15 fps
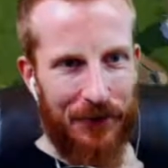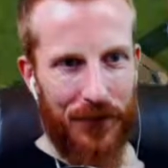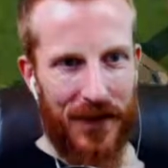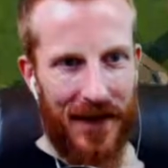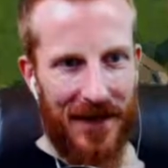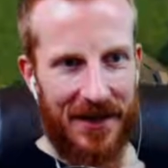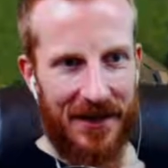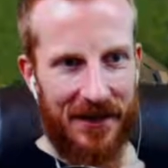We
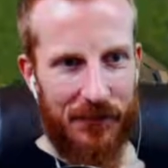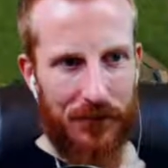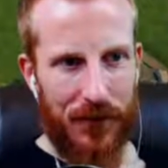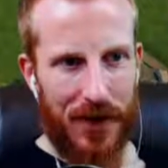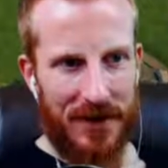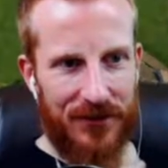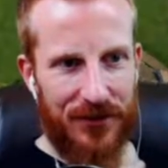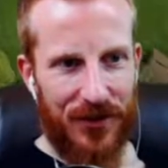added in
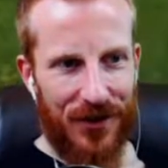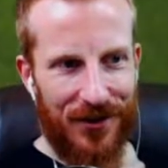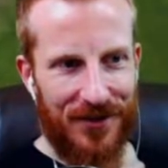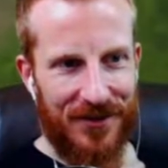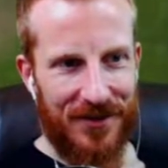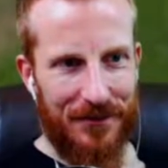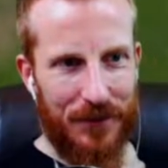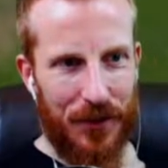bread
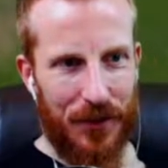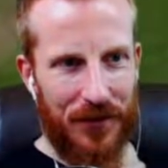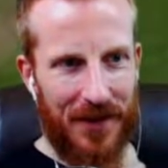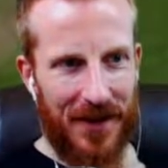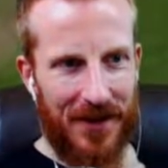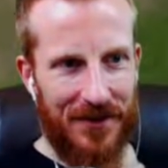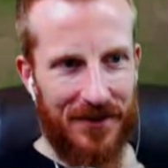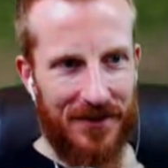stalls in both
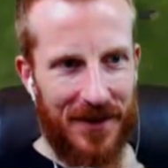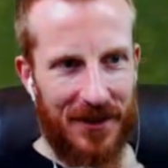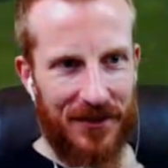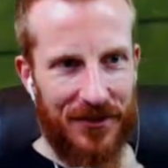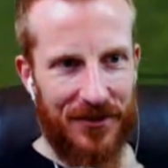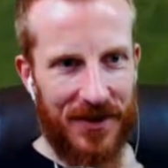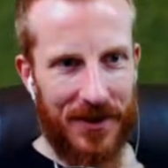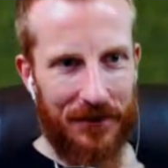town
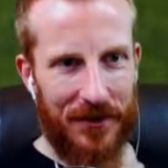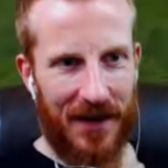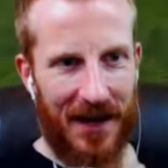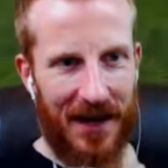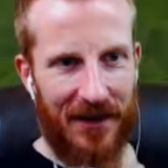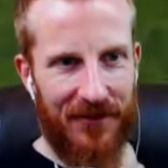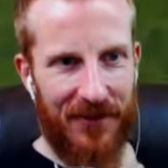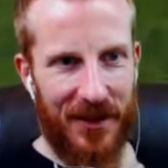centers, and we
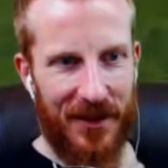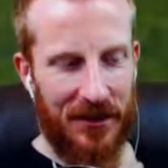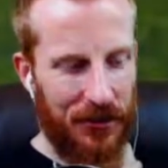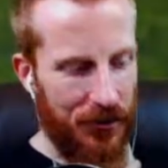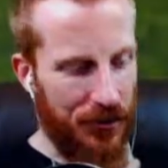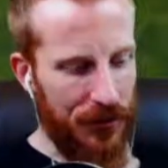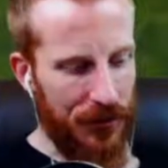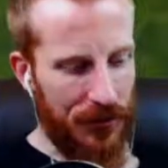have a
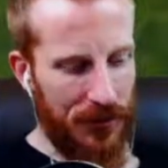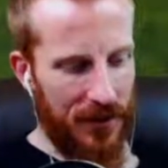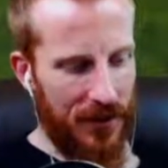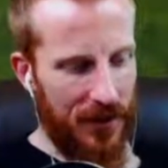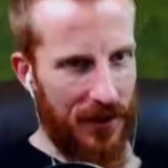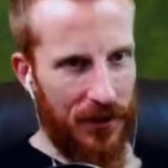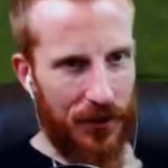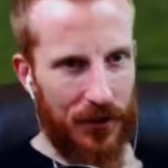new,
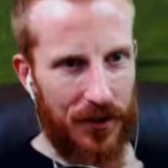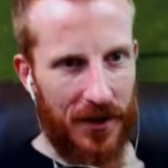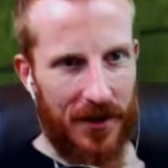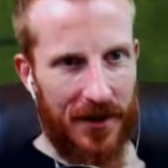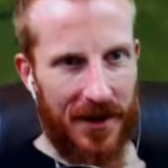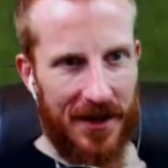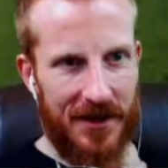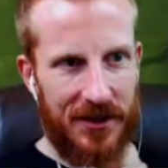hold
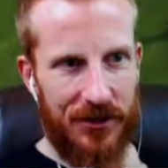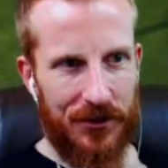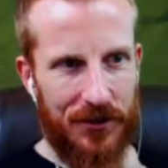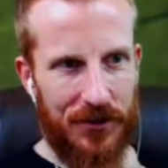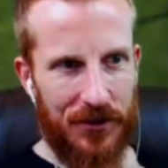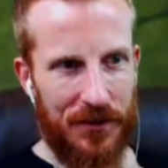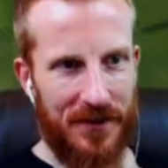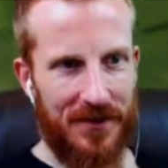on, I can do
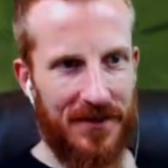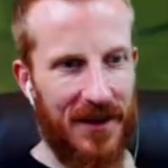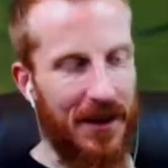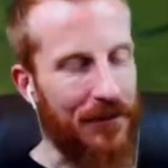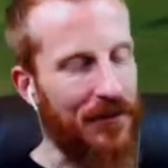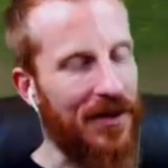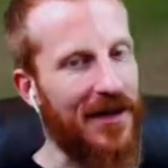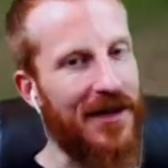it with this
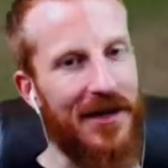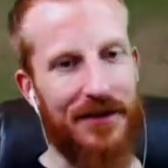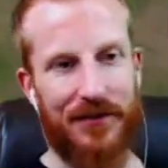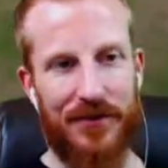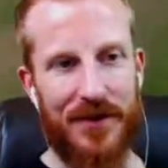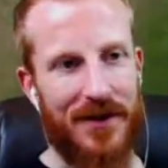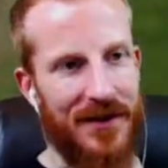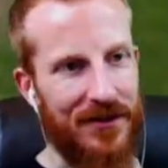camera. I am
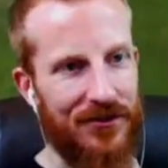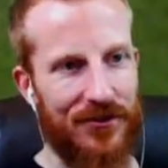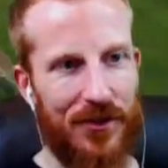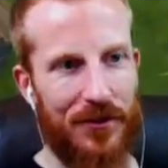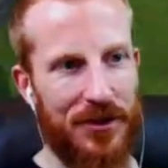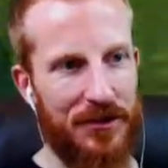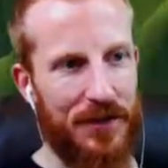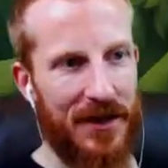getting so
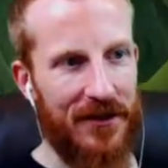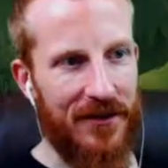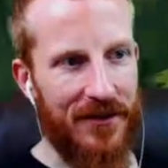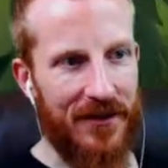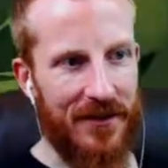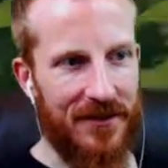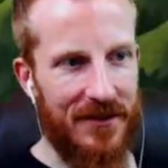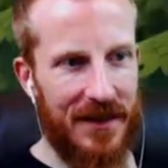much better at
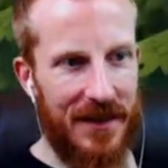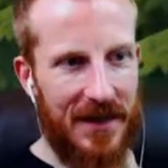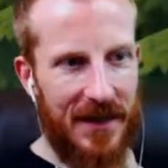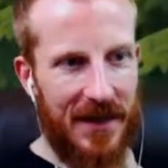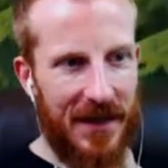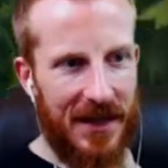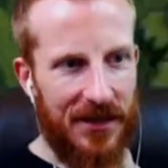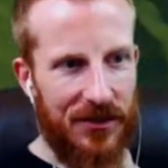this,
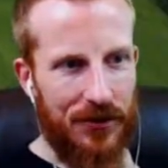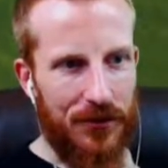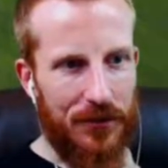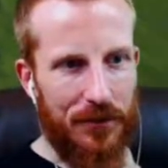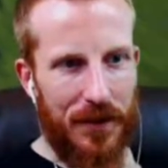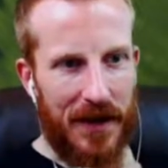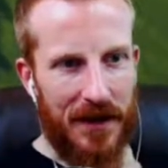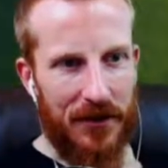a new
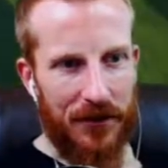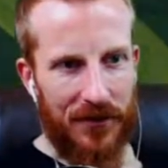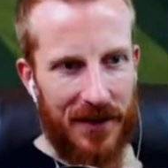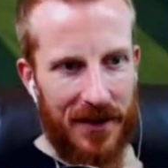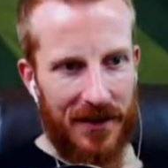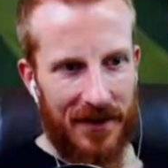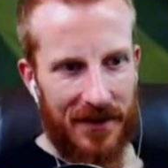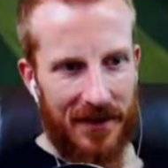
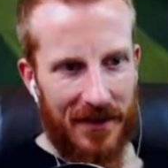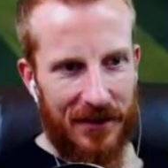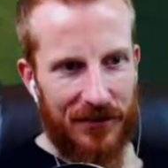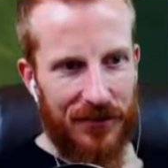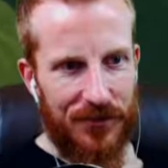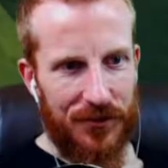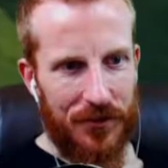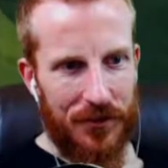bakery. And
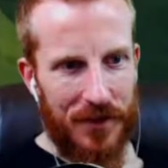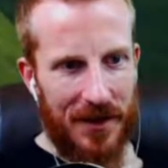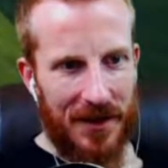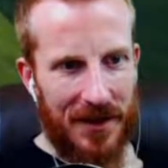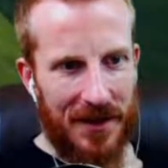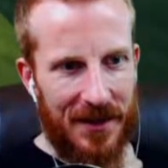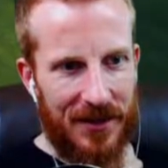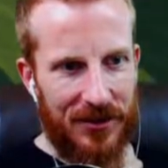if you zoom
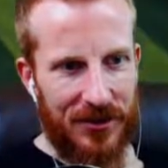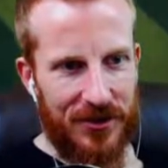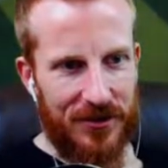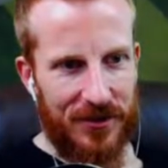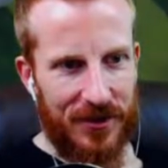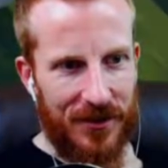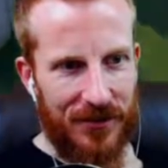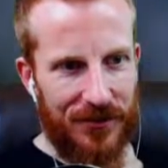in, it
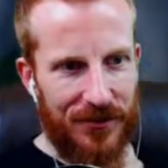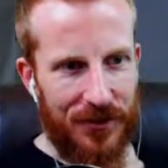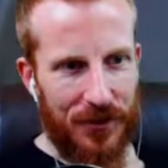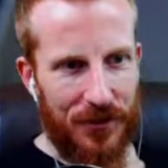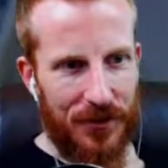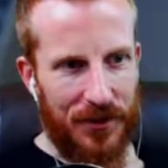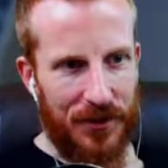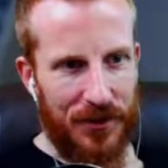just looks
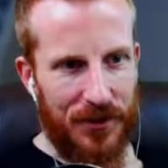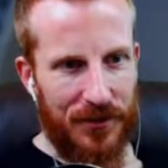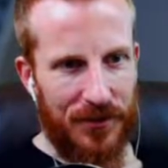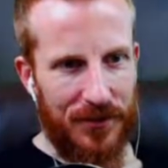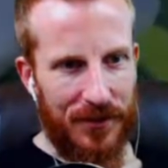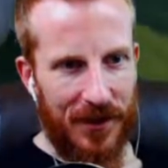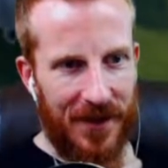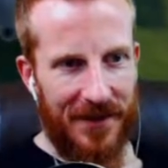so cool.
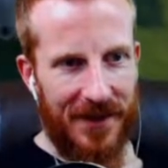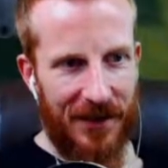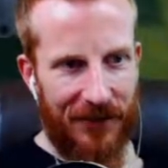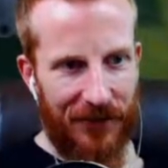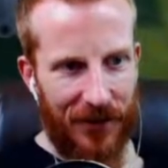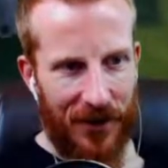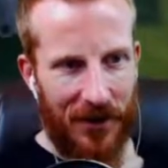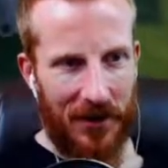Not that
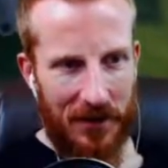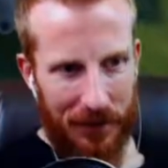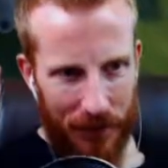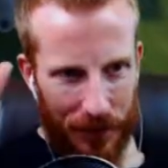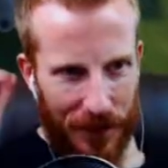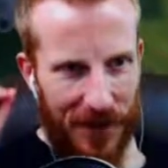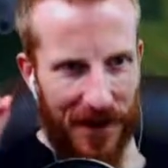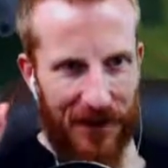far,
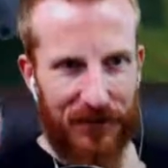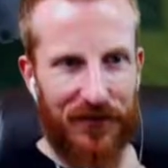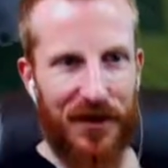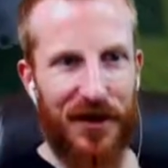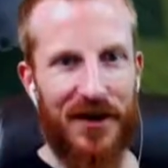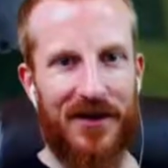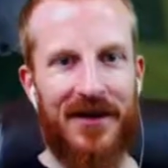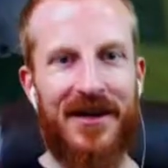but that
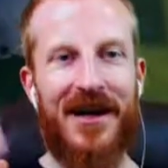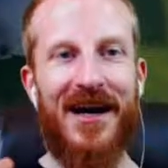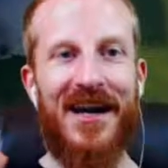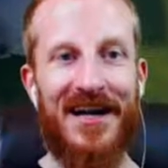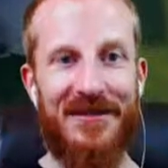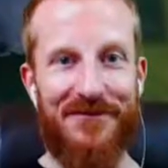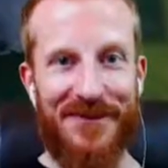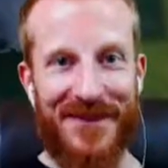far.
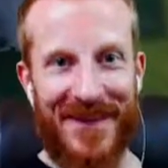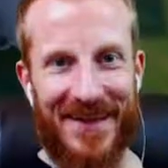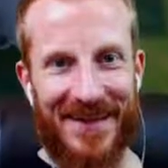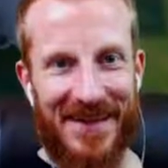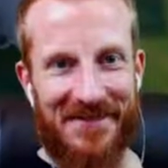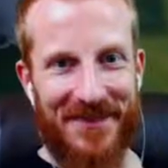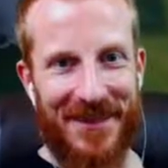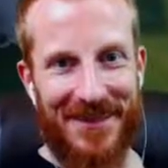I'm really
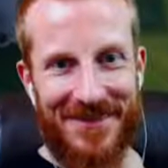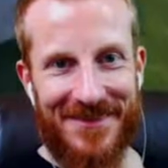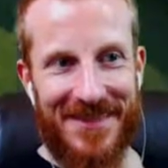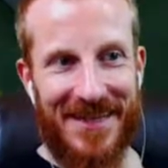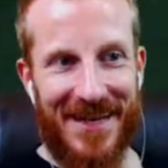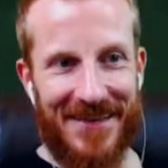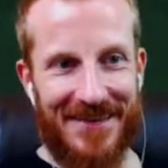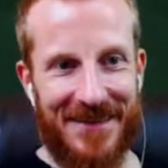loving it. So
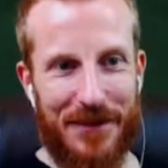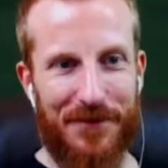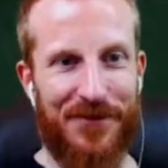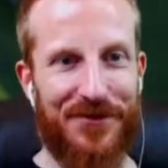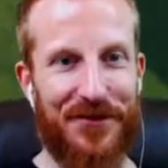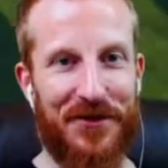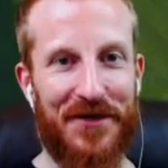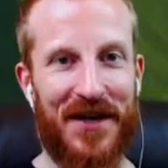next
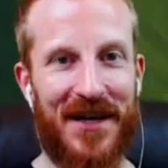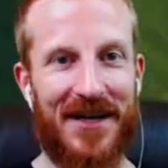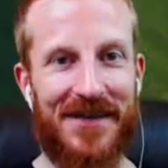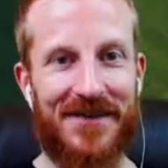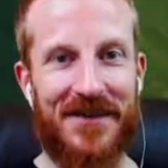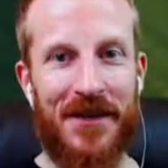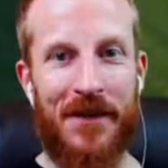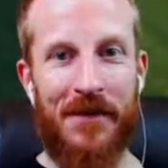episode,
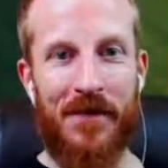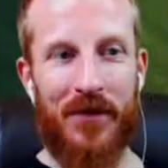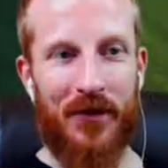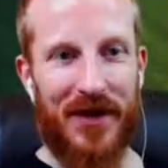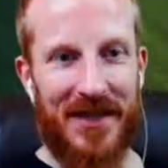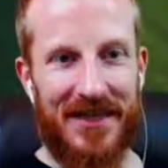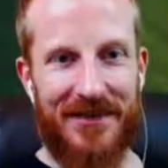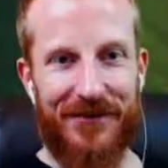guys,
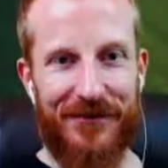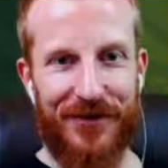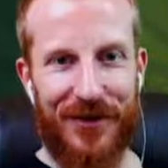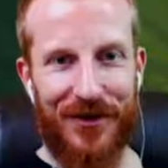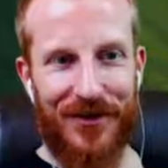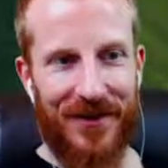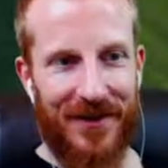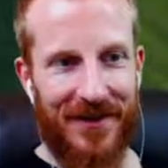we need to
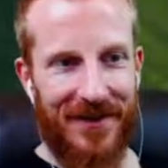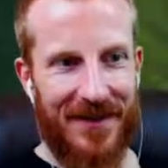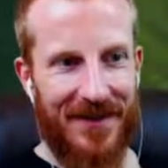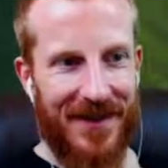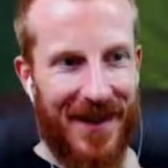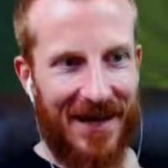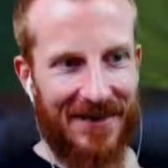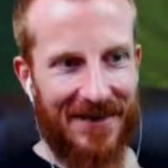fill the
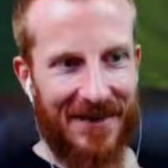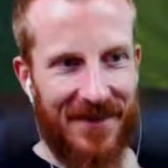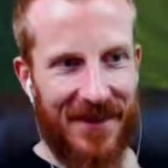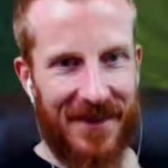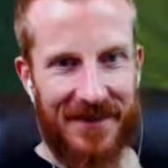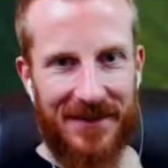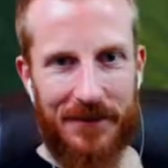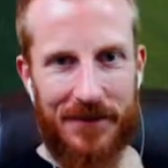last
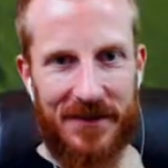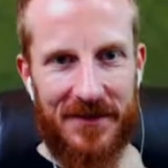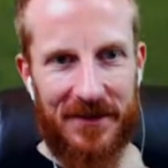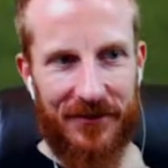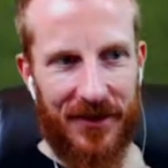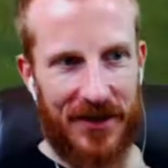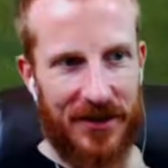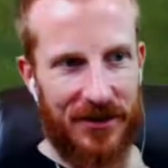thing. Let me see
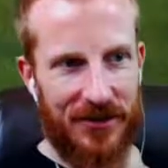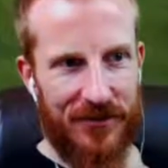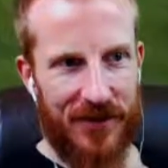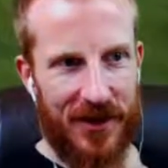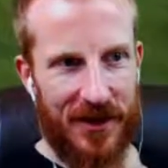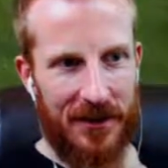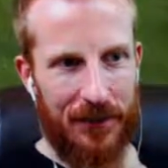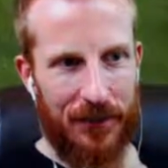if I can just
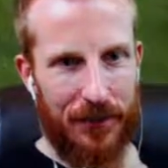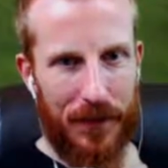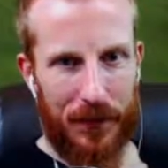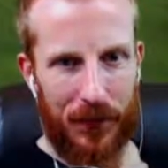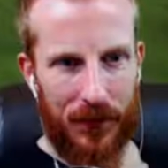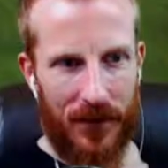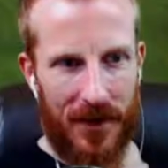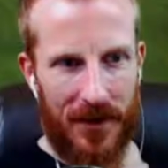find a
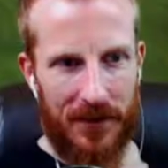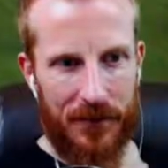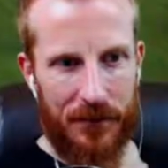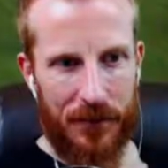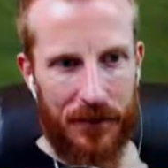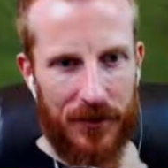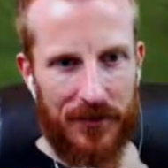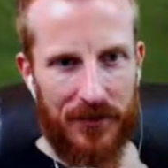random
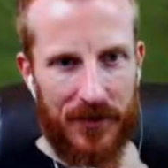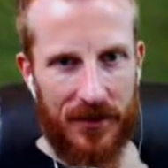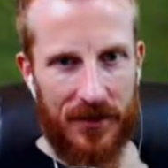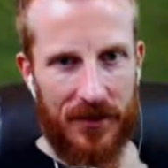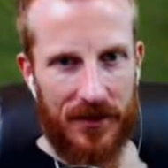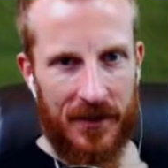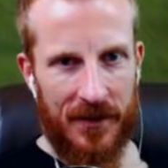person.